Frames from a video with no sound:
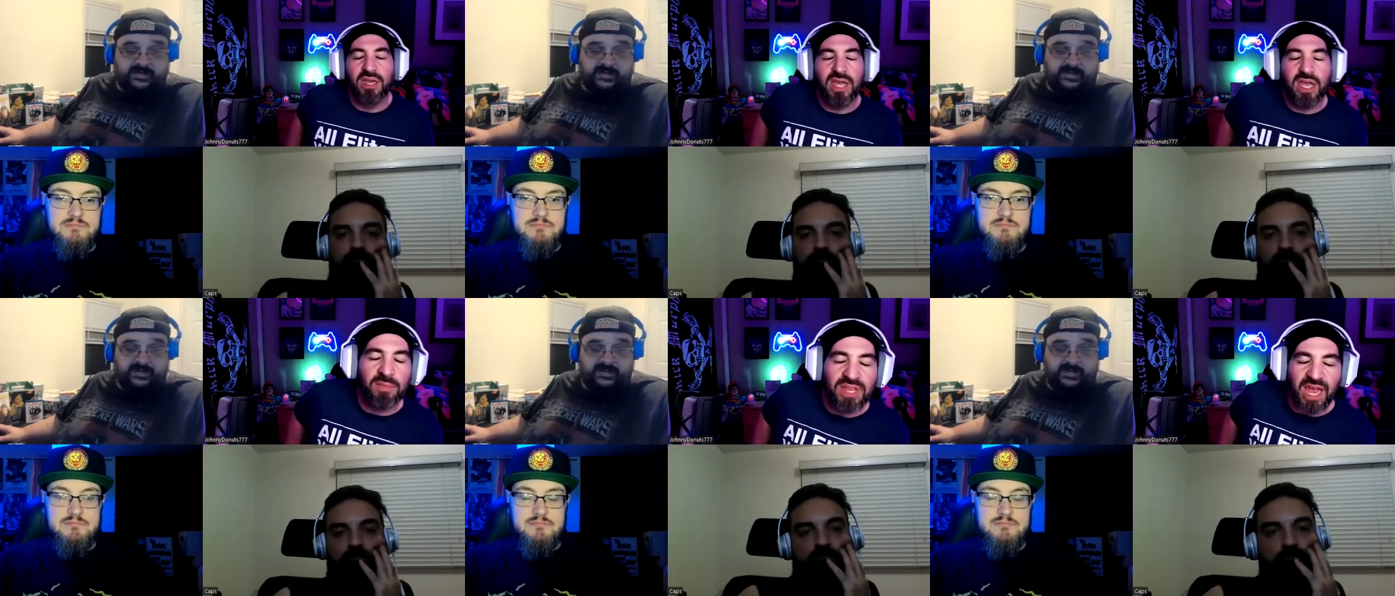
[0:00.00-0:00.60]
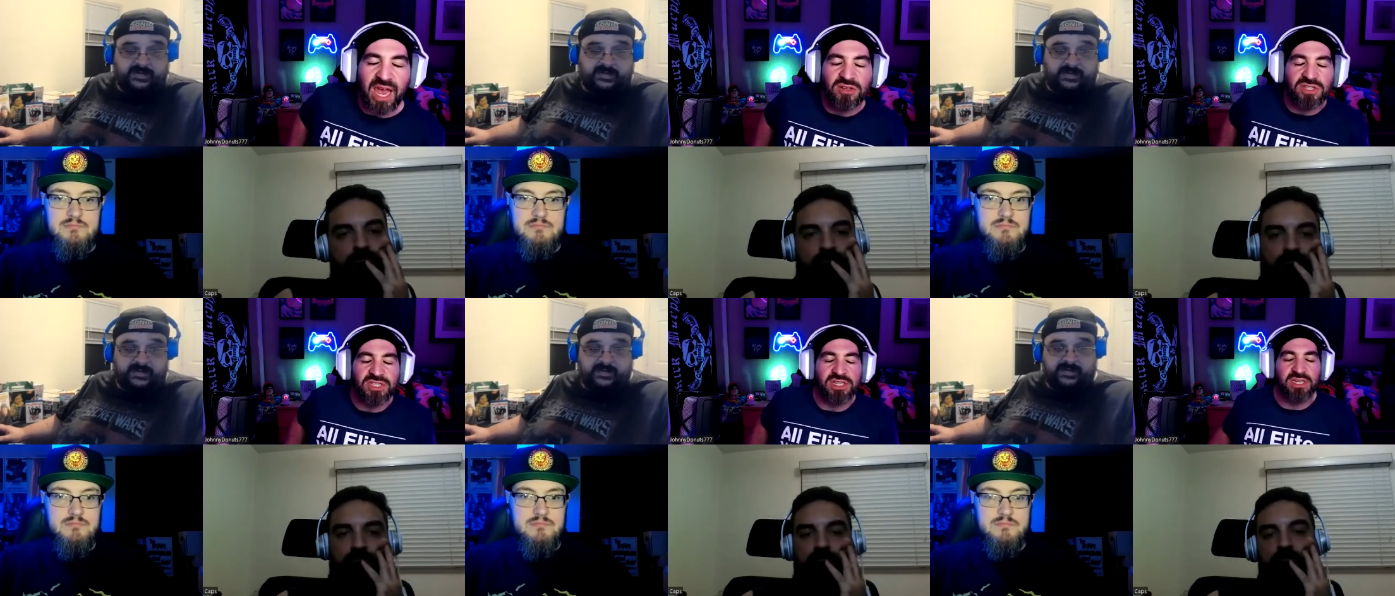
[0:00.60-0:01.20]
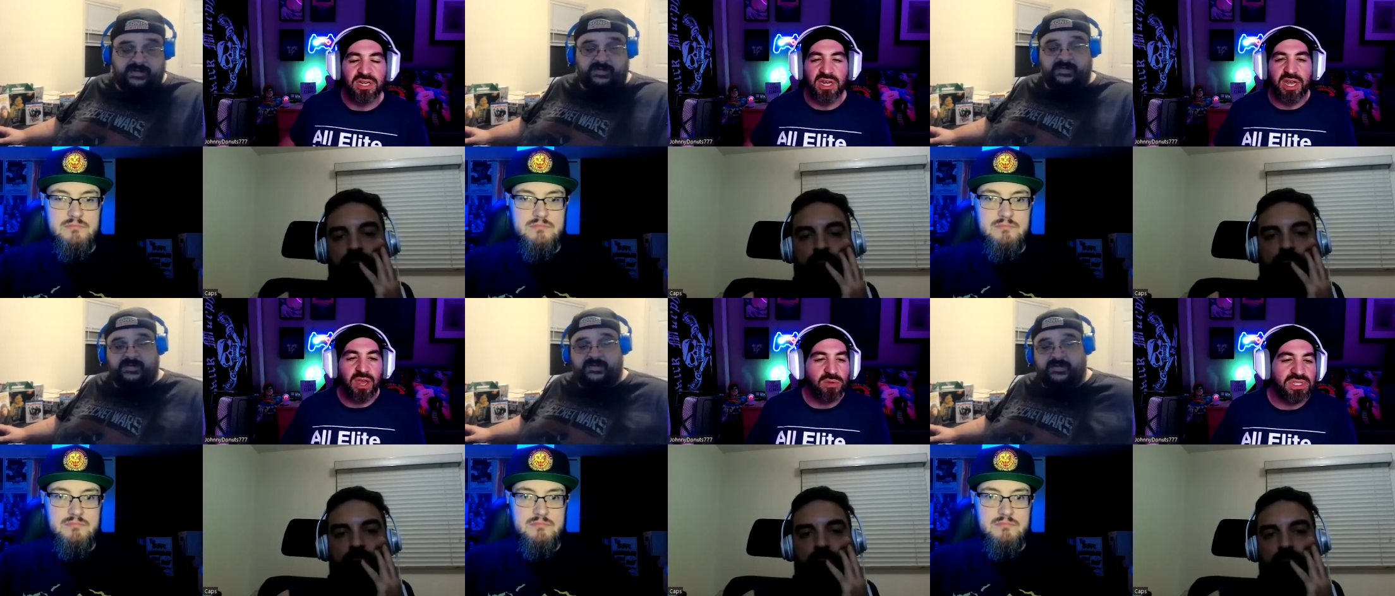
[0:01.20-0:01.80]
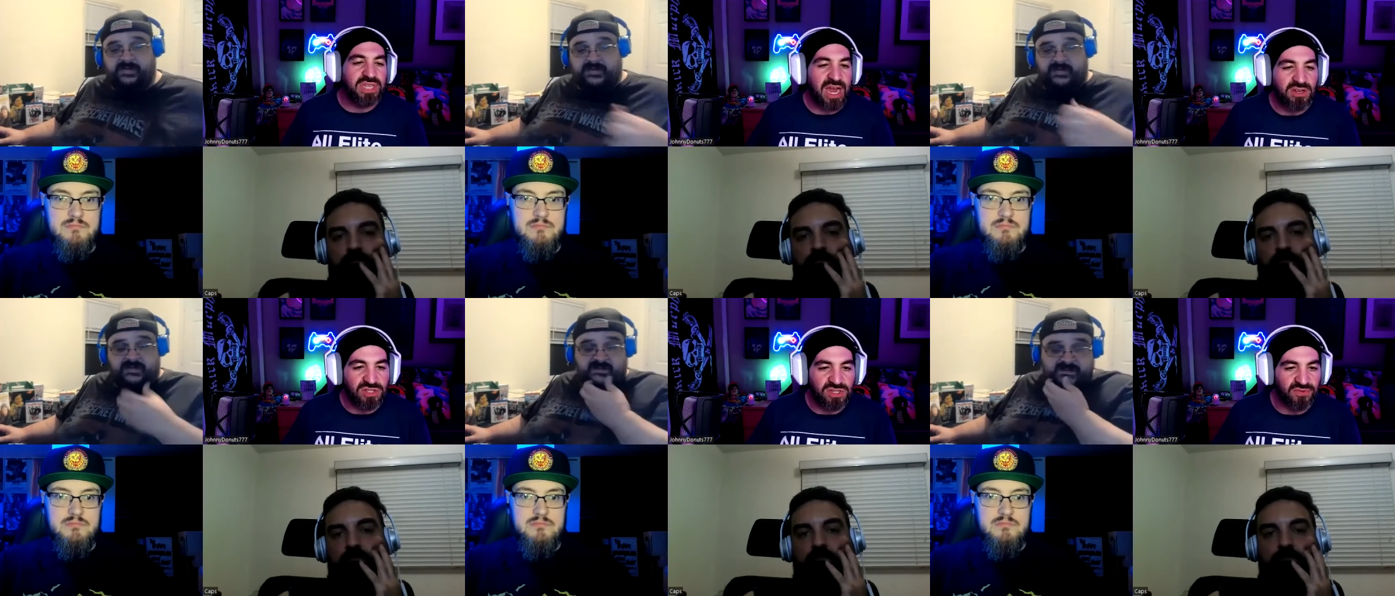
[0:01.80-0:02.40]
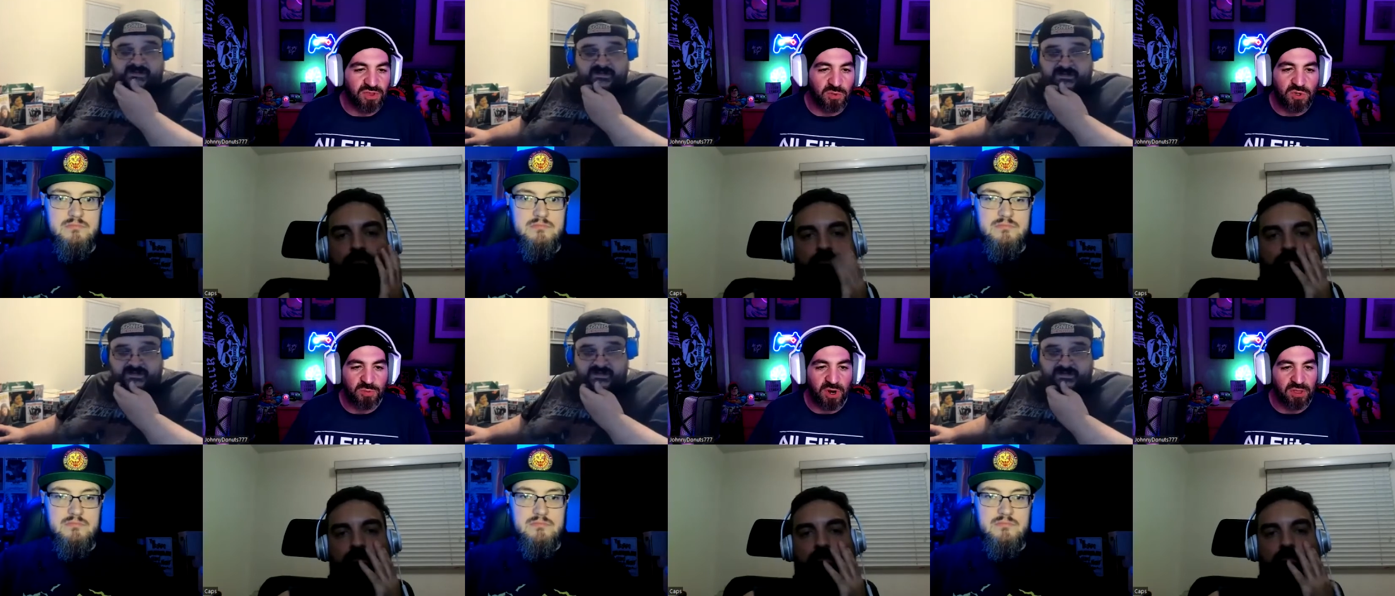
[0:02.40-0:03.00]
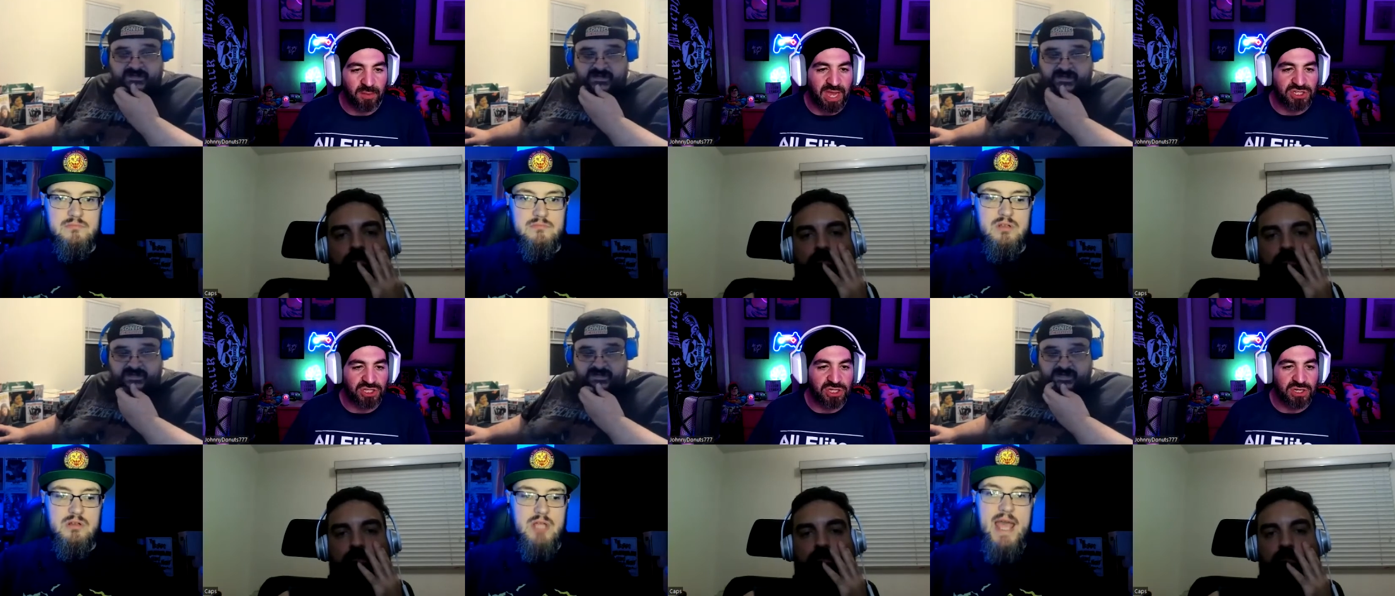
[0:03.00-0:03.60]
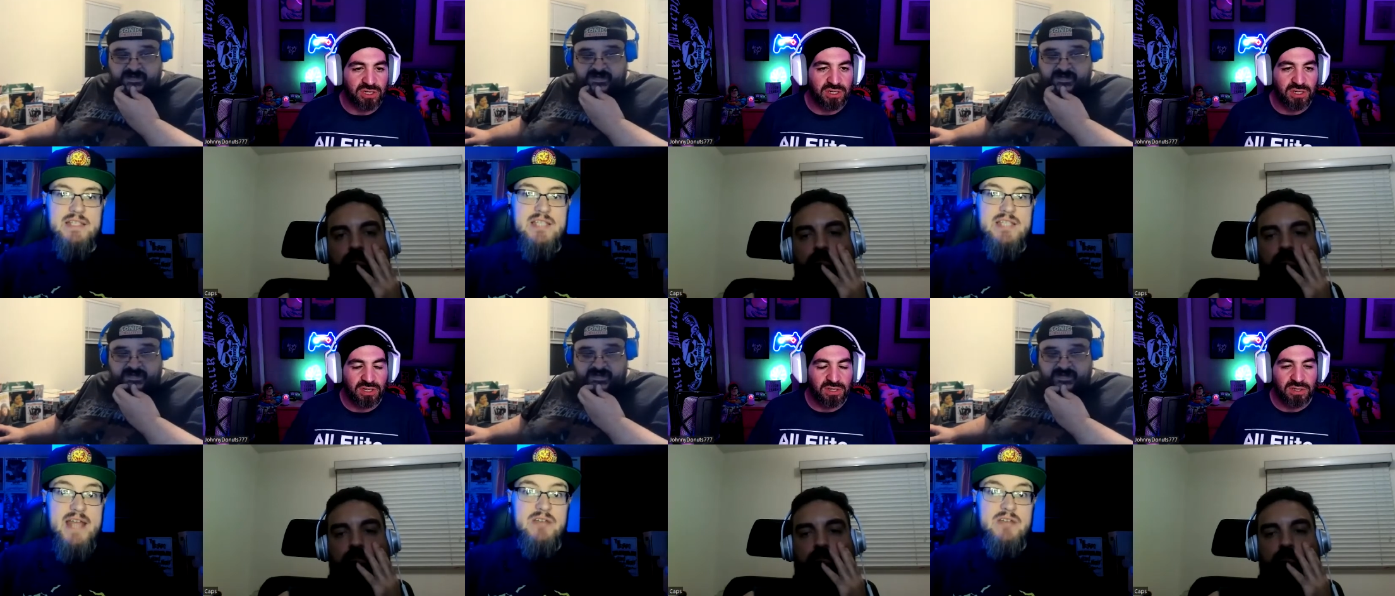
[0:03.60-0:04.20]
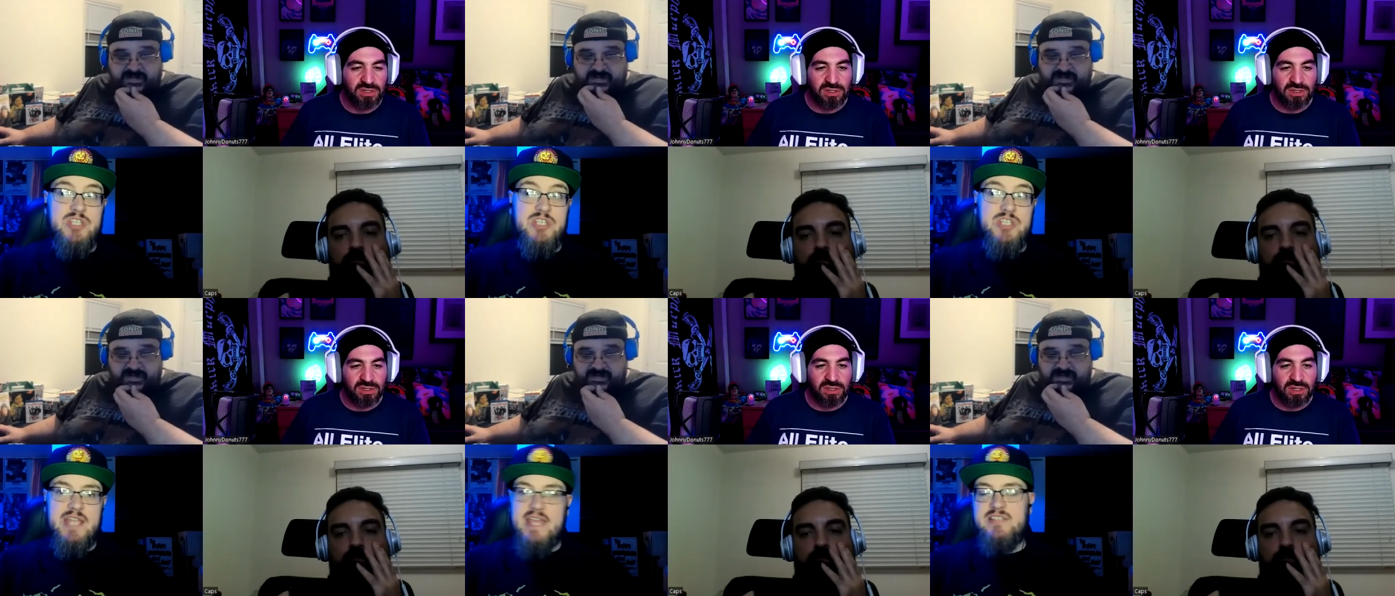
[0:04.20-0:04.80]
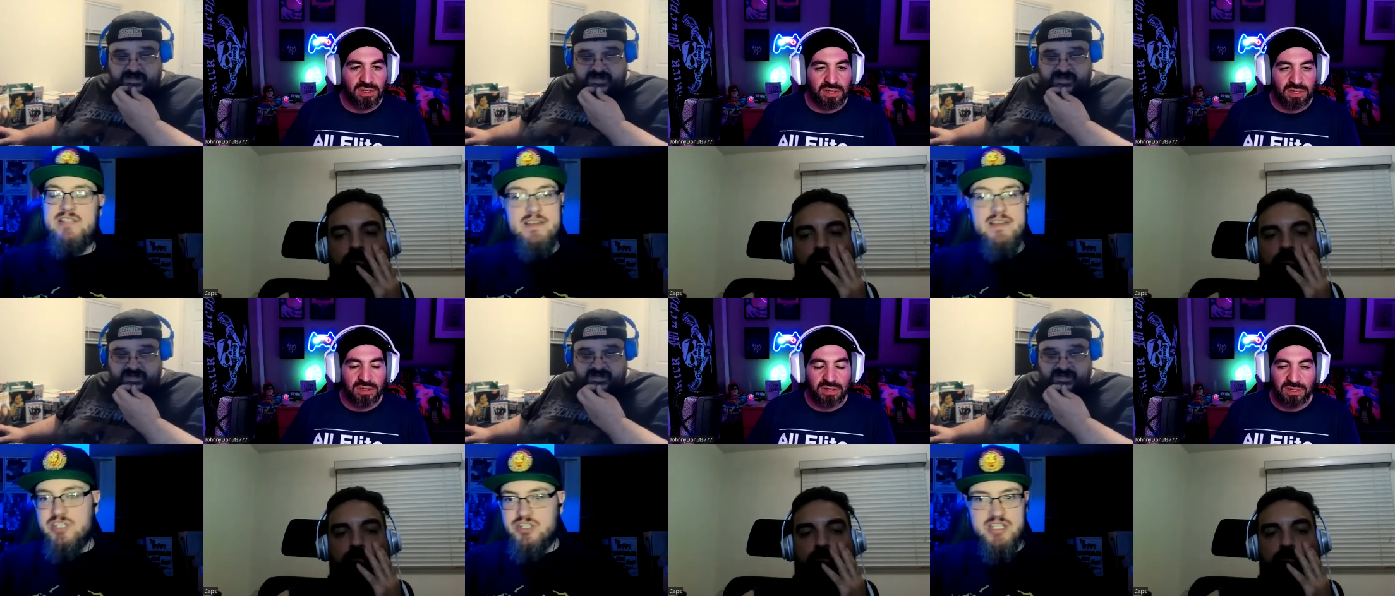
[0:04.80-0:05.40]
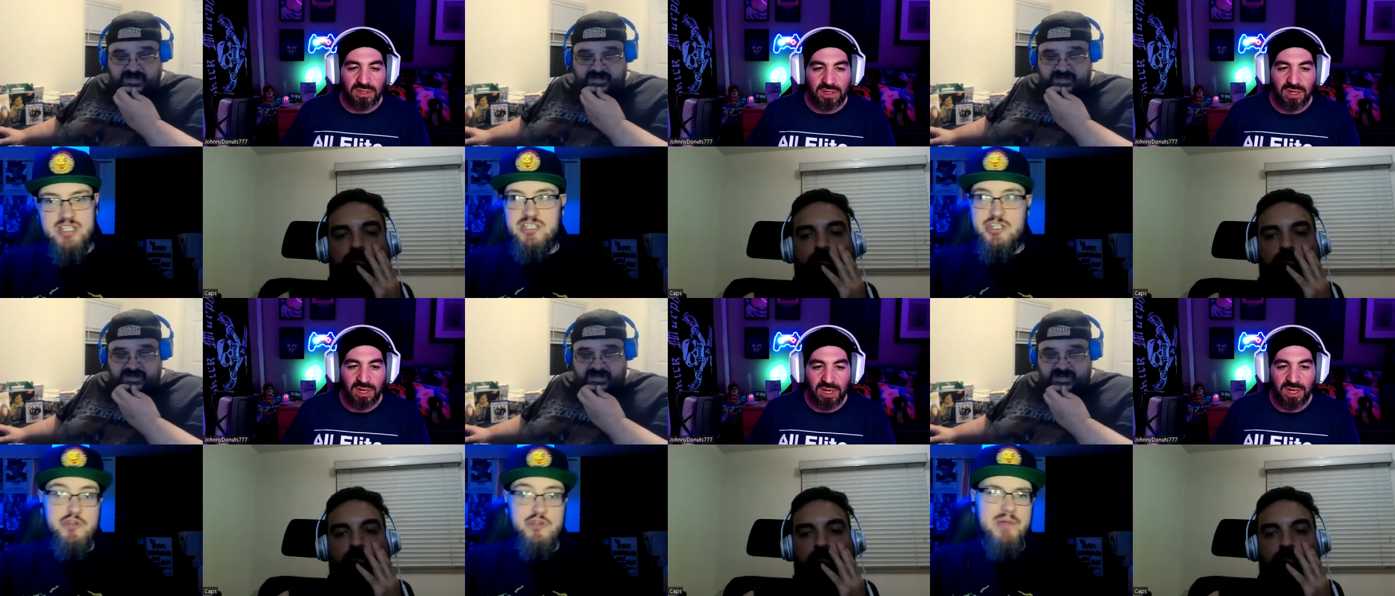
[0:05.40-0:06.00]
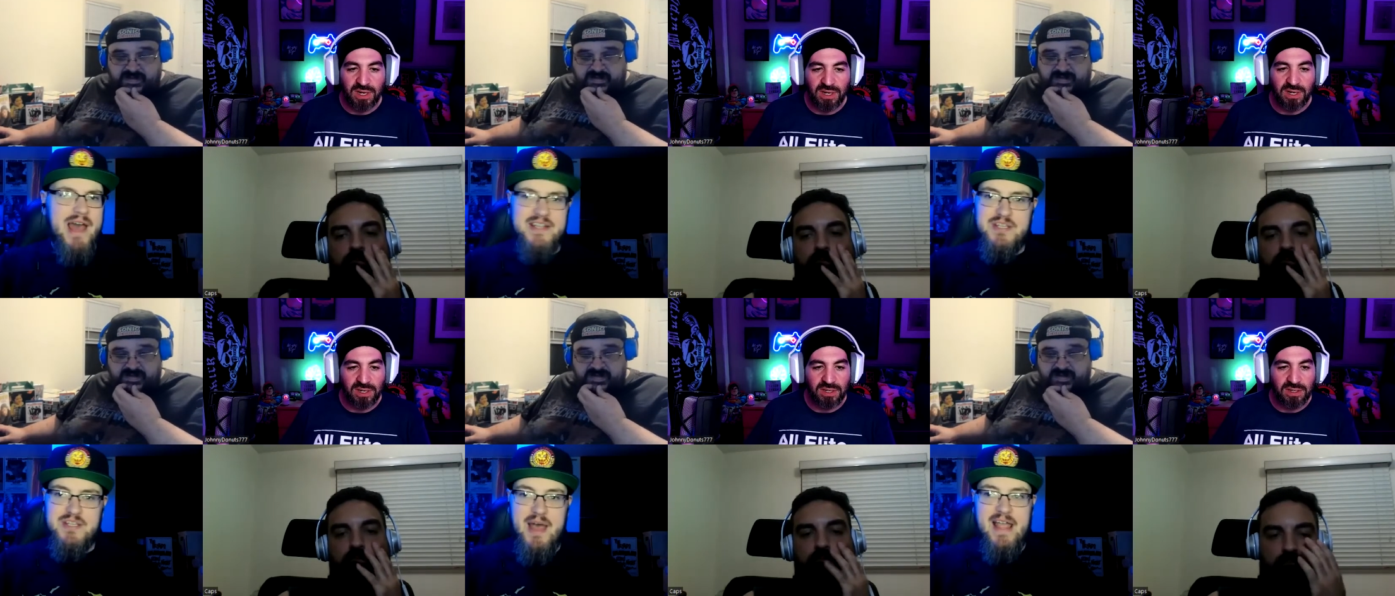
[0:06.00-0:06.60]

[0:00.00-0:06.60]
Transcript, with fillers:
Speaker 1: him and Danielson, it was Danielson for the most part of the match.
Speaker 2: And Danielson, okay, Danielson just had two back to back